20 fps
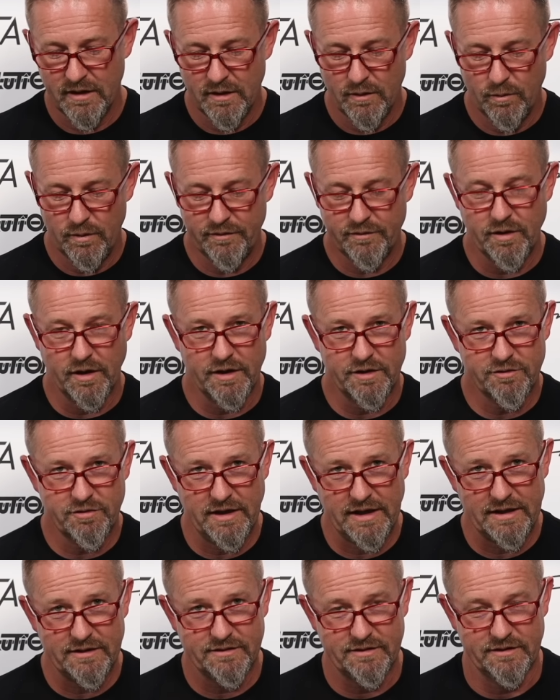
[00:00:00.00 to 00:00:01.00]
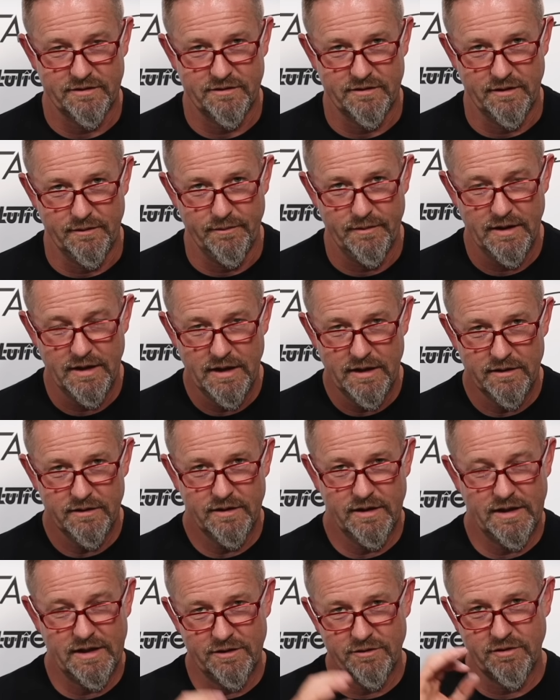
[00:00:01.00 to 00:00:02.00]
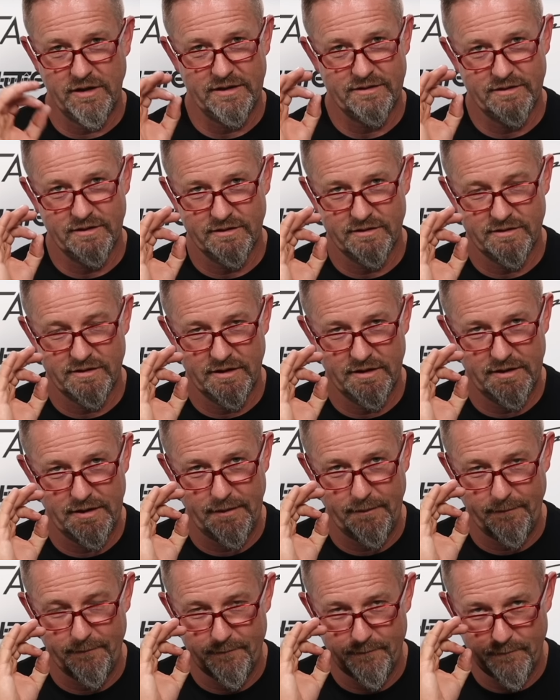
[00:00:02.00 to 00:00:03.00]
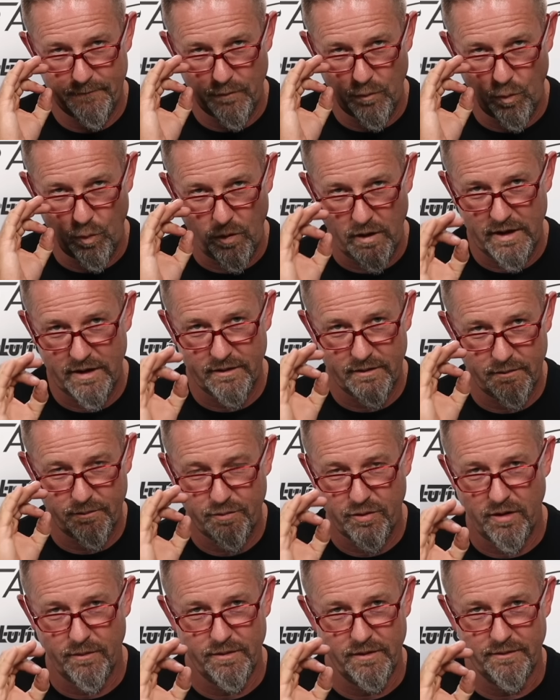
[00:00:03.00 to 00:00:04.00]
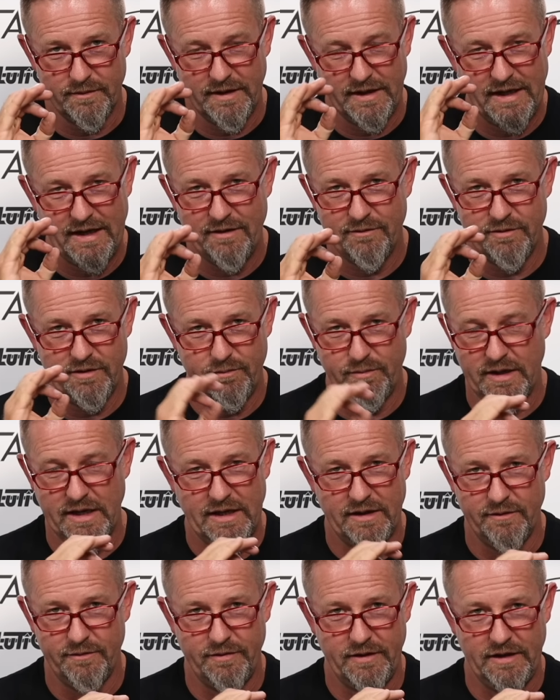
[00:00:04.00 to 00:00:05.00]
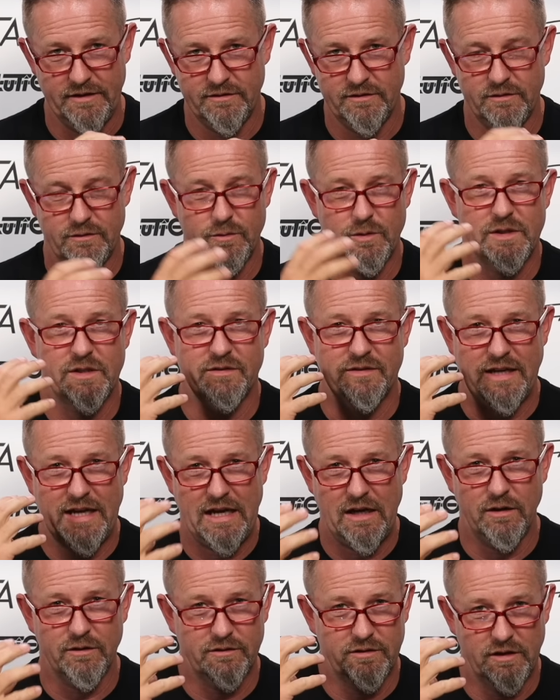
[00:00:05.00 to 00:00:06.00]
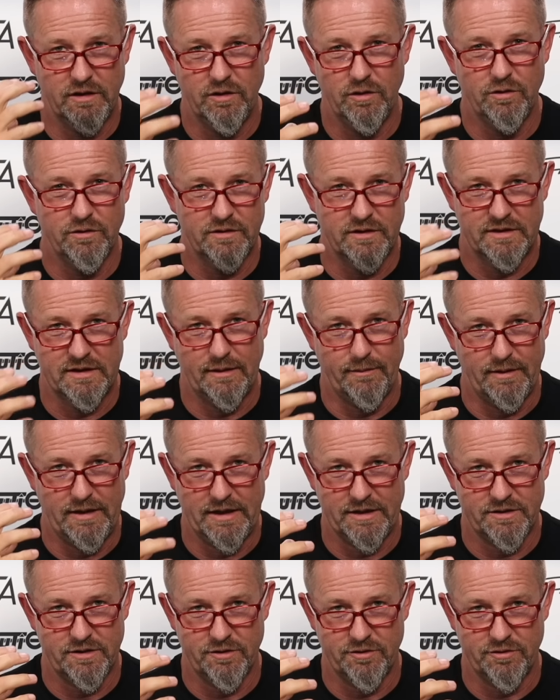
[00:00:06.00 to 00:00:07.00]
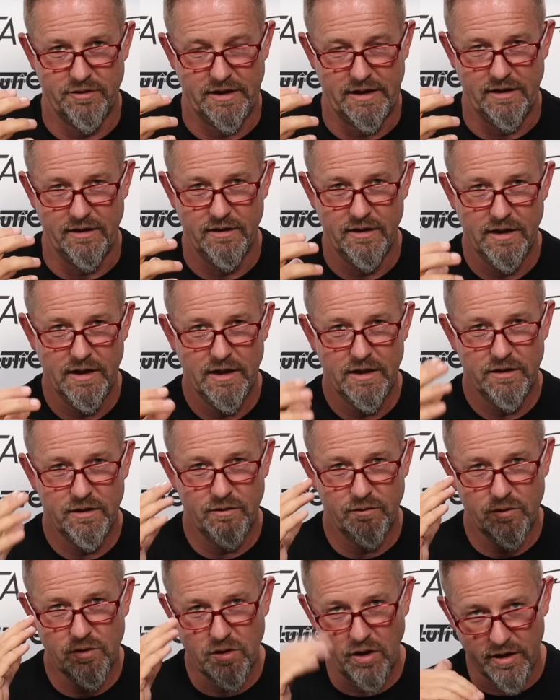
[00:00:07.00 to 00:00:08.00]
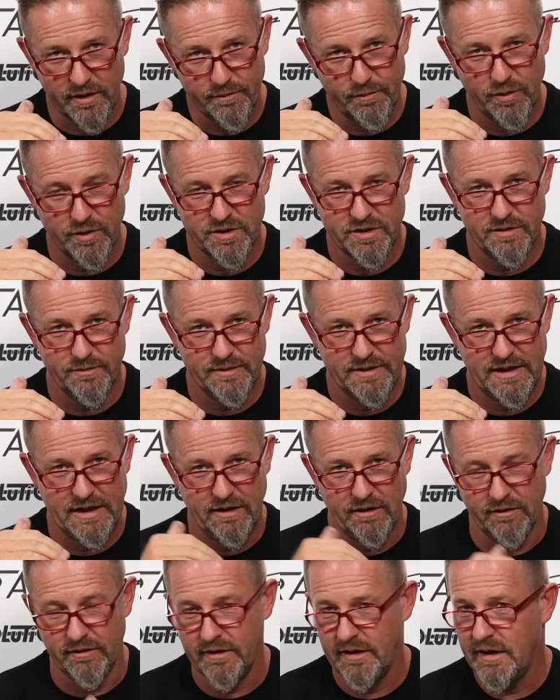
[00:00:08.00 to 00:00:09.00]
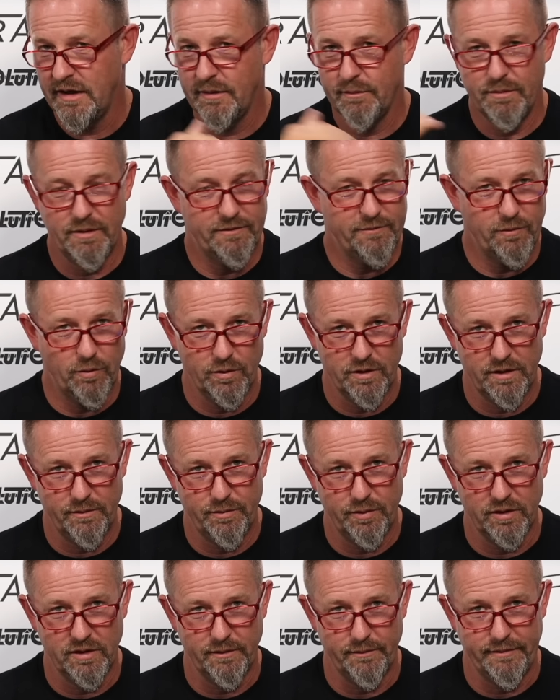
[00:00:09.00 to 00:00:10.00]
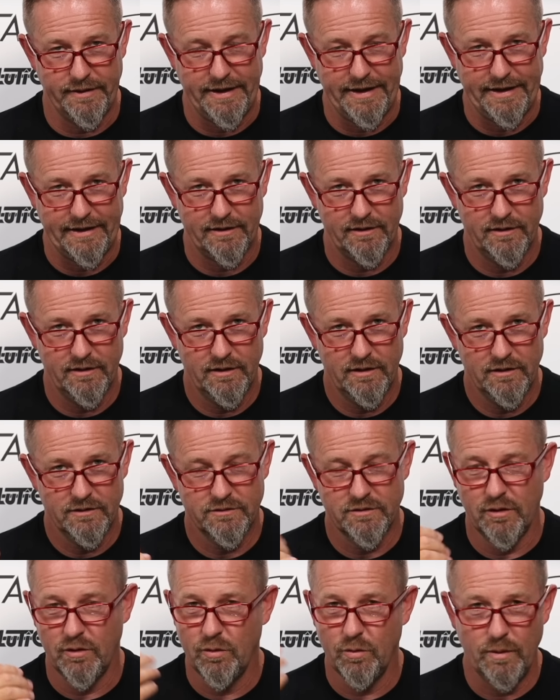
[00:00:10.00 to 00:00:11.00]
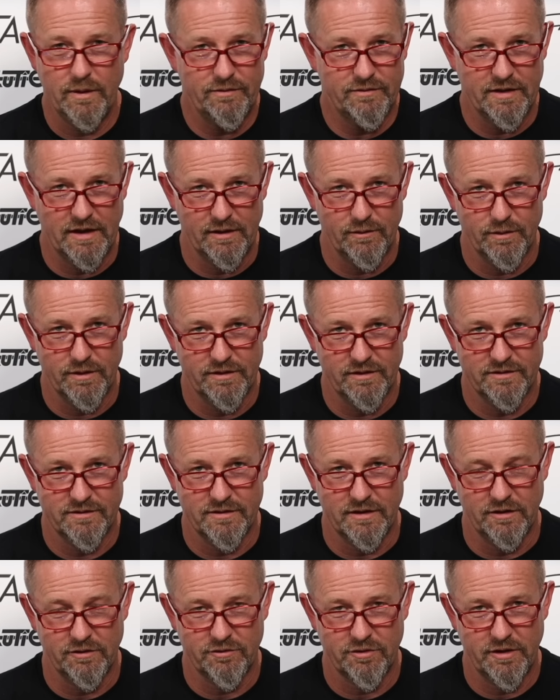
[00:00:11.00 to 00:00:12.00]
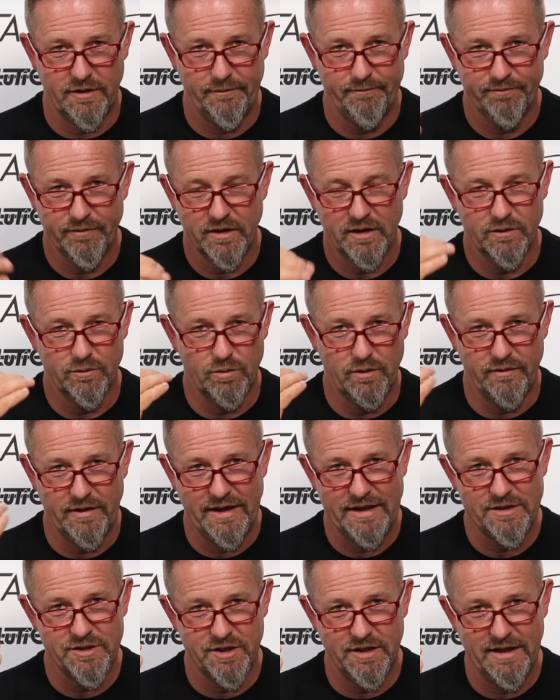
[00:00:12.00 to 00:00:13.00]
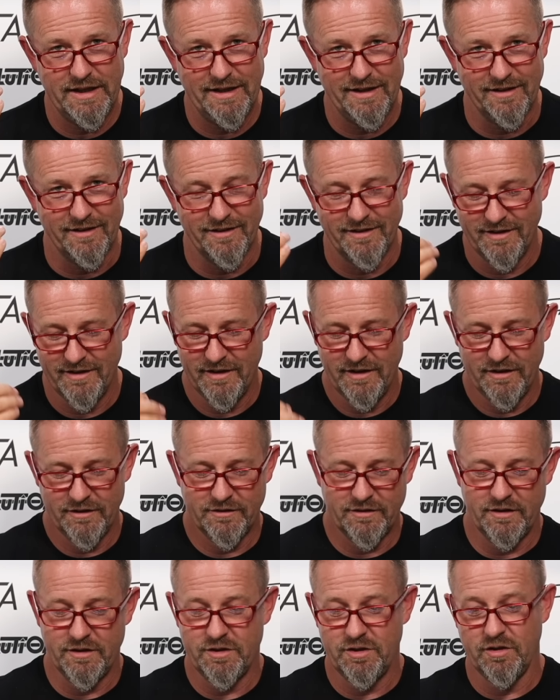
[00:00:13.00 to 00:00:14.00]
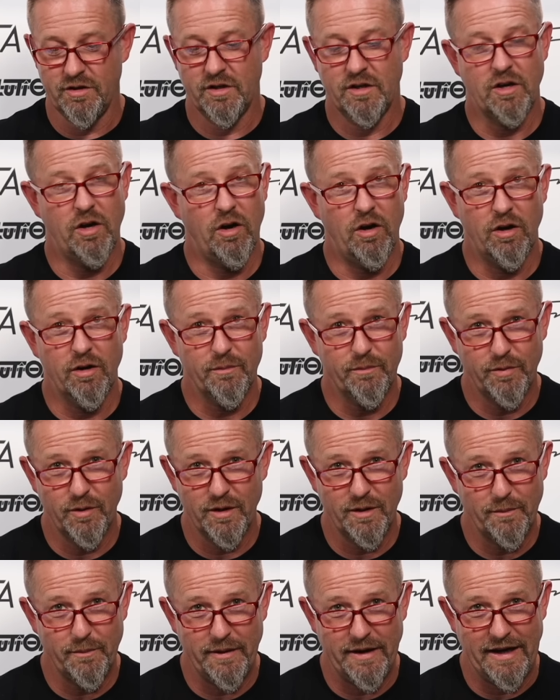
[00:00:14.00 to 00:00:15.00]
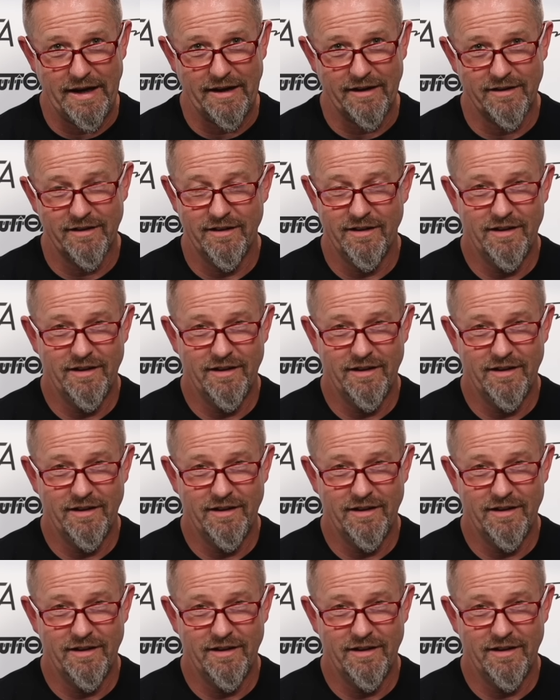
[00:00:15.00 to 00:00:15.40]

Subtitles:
We've got a trigger system that addresses the one problem that every beginner faces, which is how to use a double action trigger. You've got to push them down before you pull them back. So all we've done with this Ultra is we've engineered it so that you can't pull it back